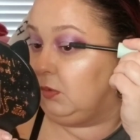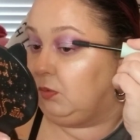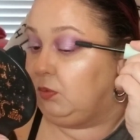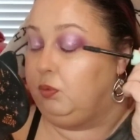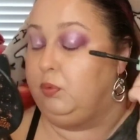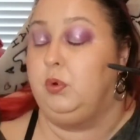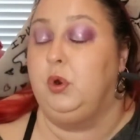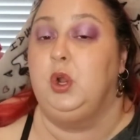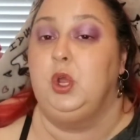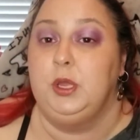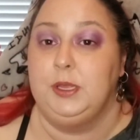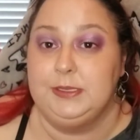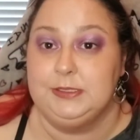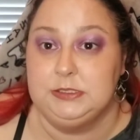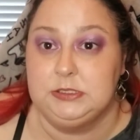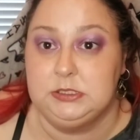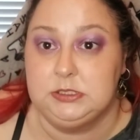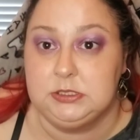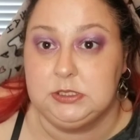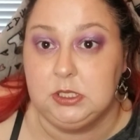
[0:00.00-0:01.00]

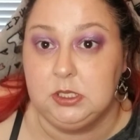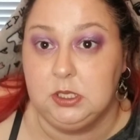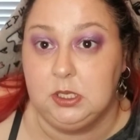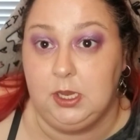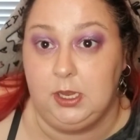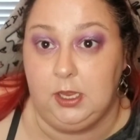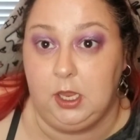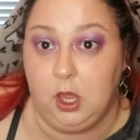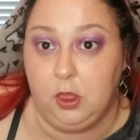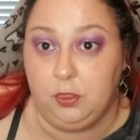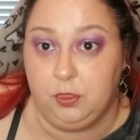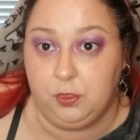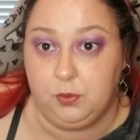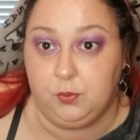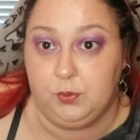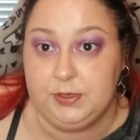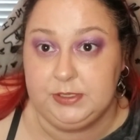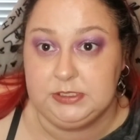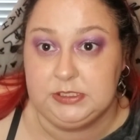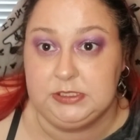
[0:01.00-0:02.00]
runs like
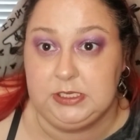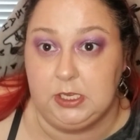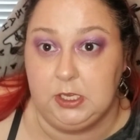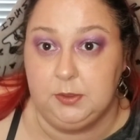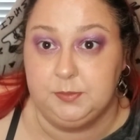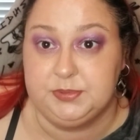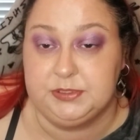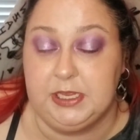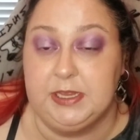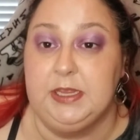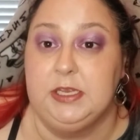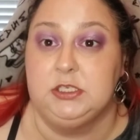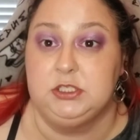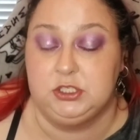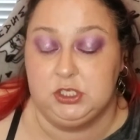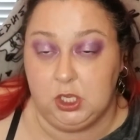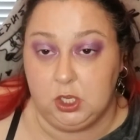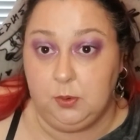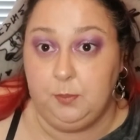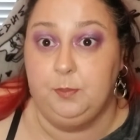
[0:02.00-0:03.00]
3 steps and then
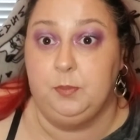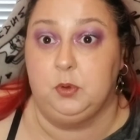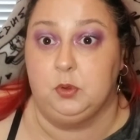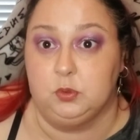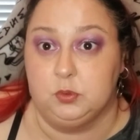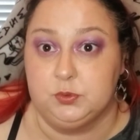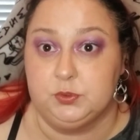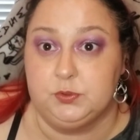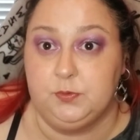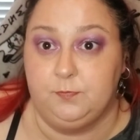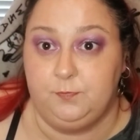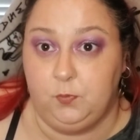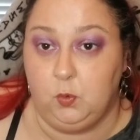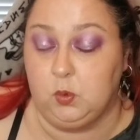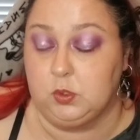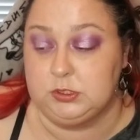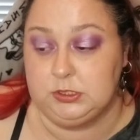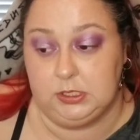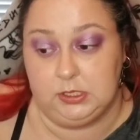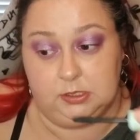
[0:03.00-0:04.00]
tumbles 4
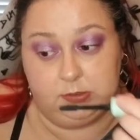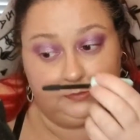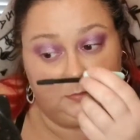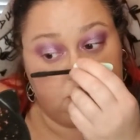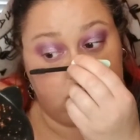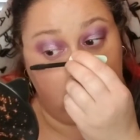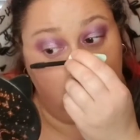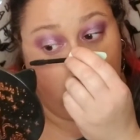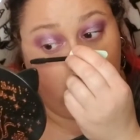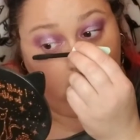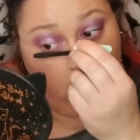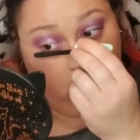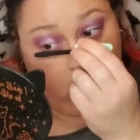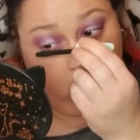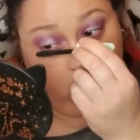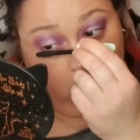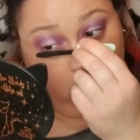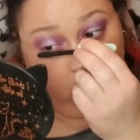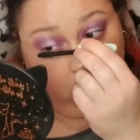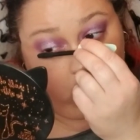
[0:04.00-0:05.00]
times.
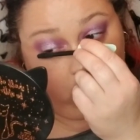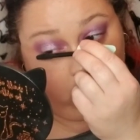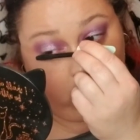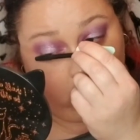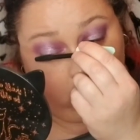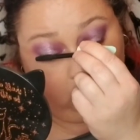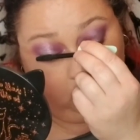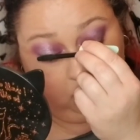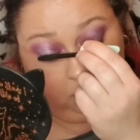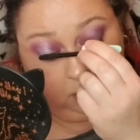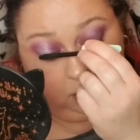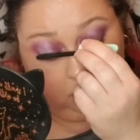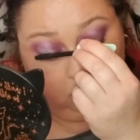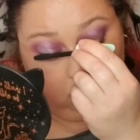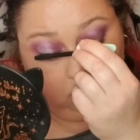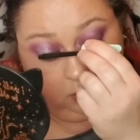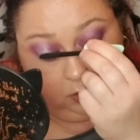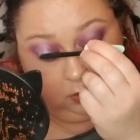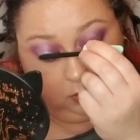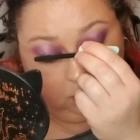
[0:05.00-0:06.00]
I don't
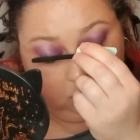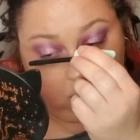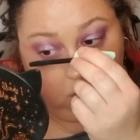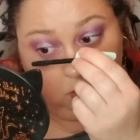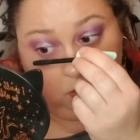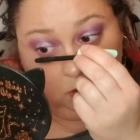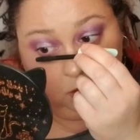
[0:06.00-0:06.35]
know